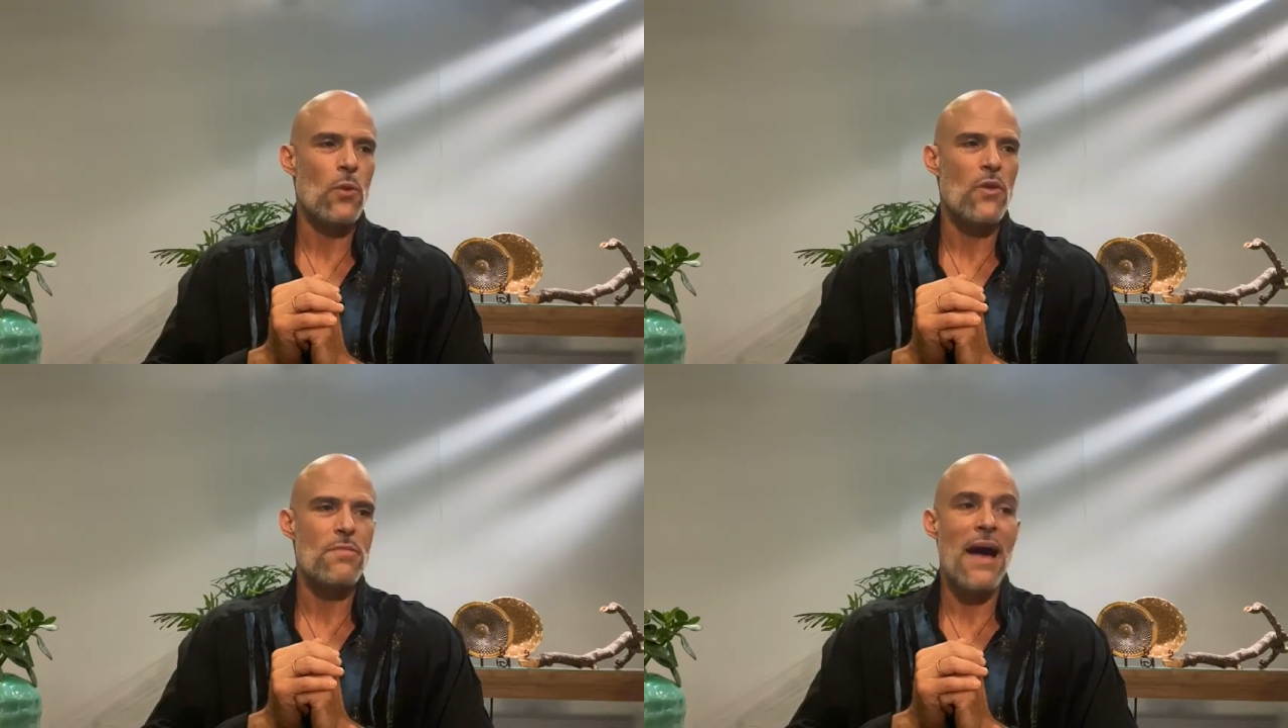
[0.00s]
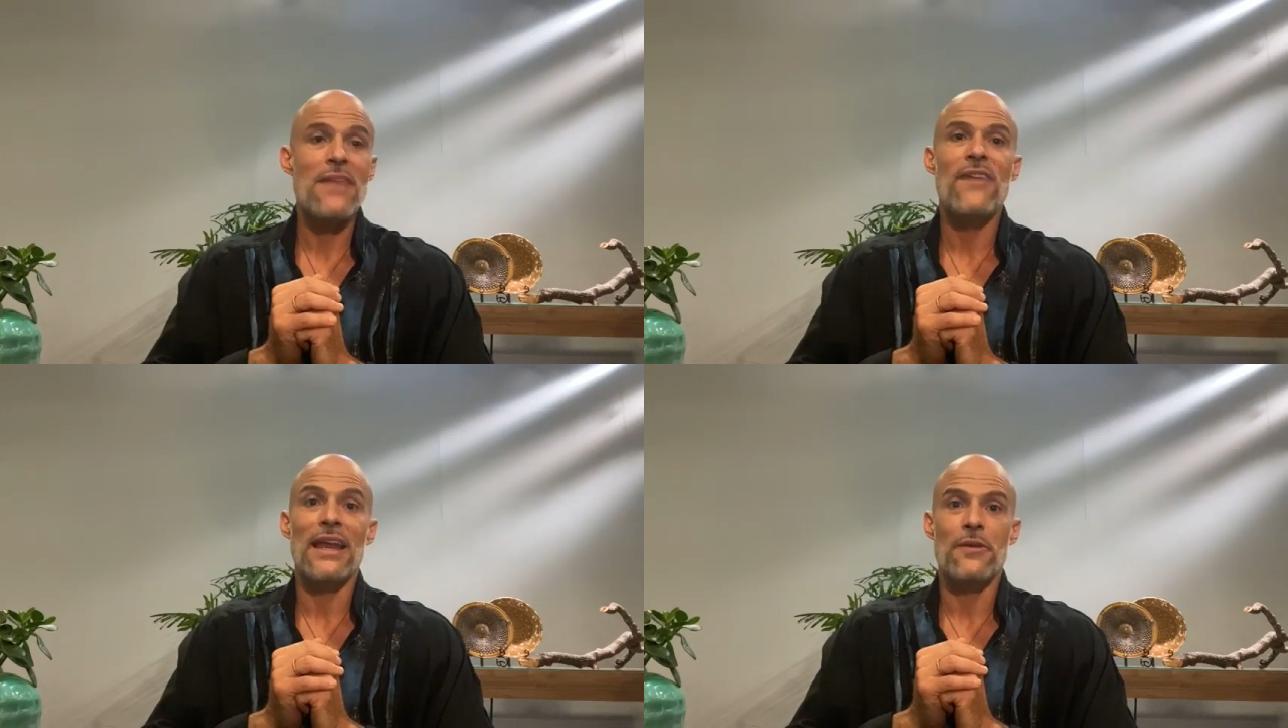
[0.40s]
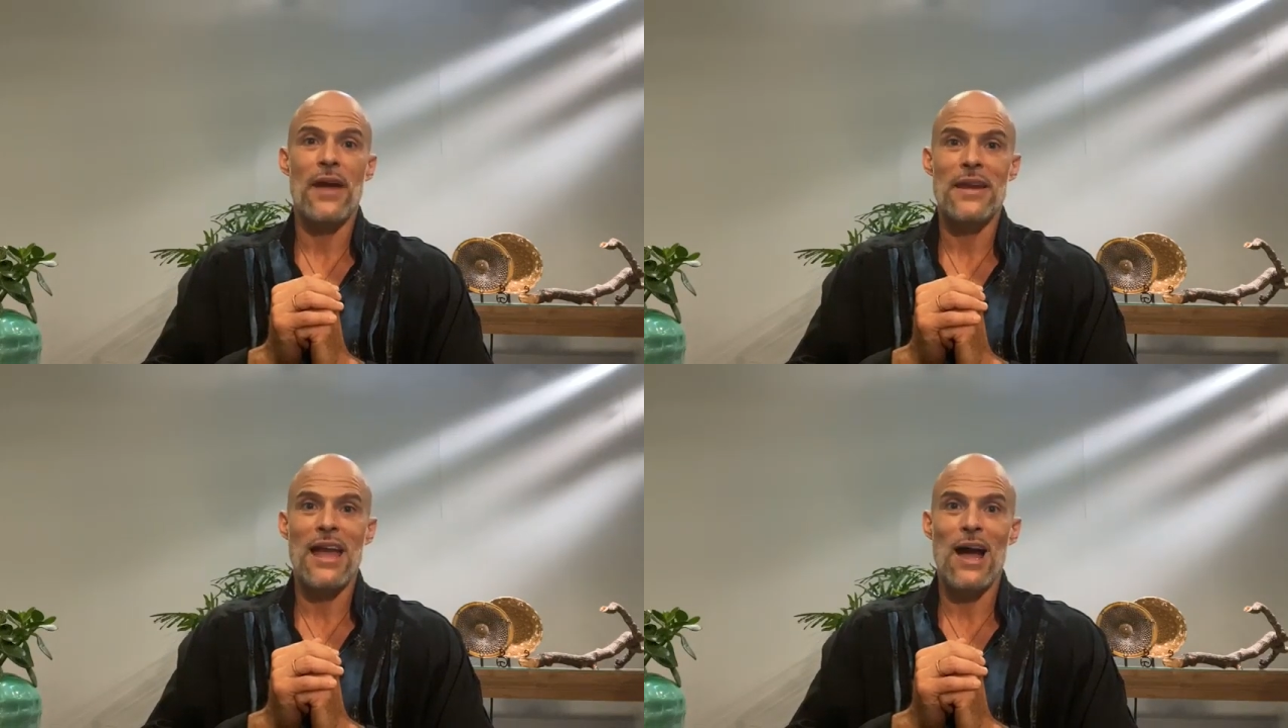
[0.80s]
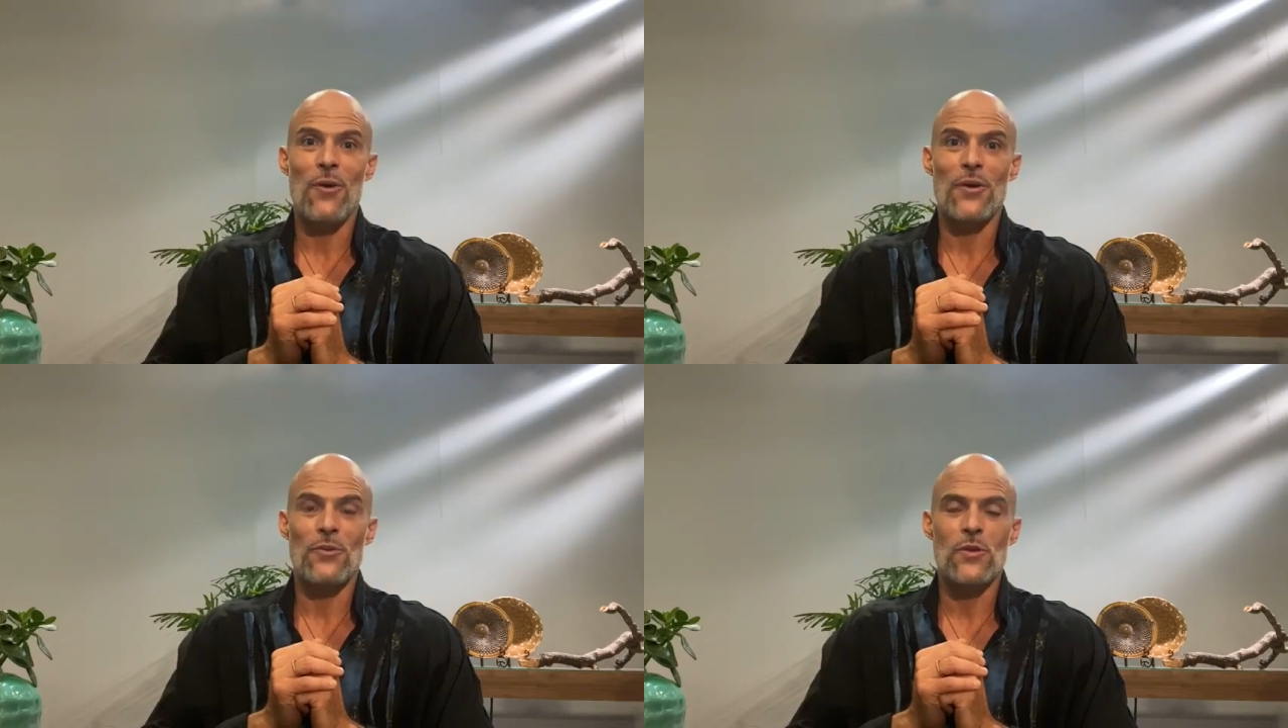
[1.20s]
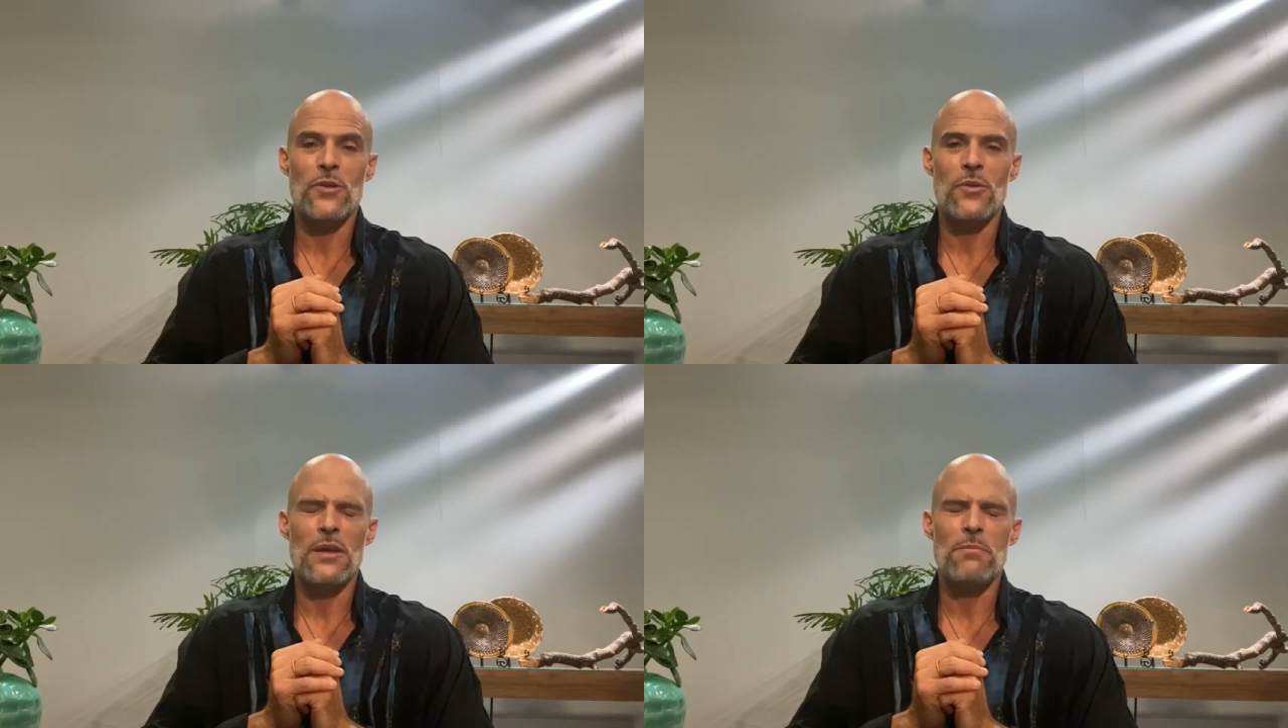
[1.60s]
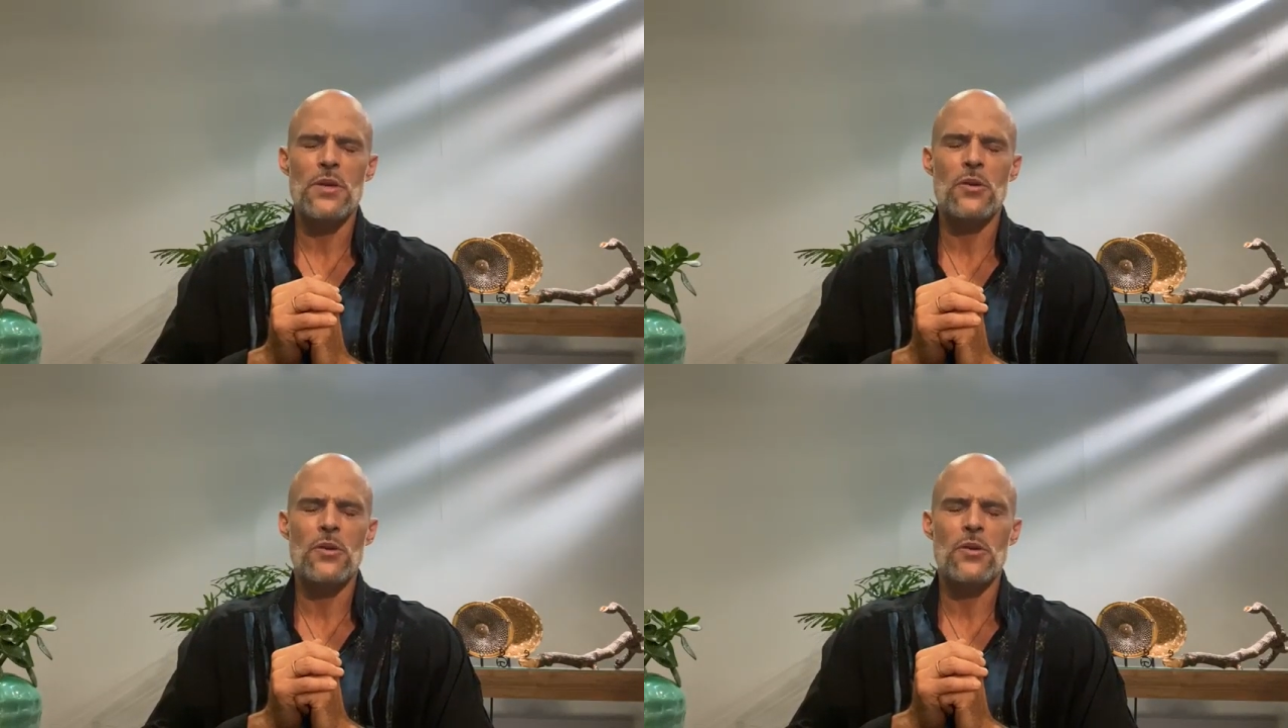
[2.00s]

with Mind Valley right now. We're doing a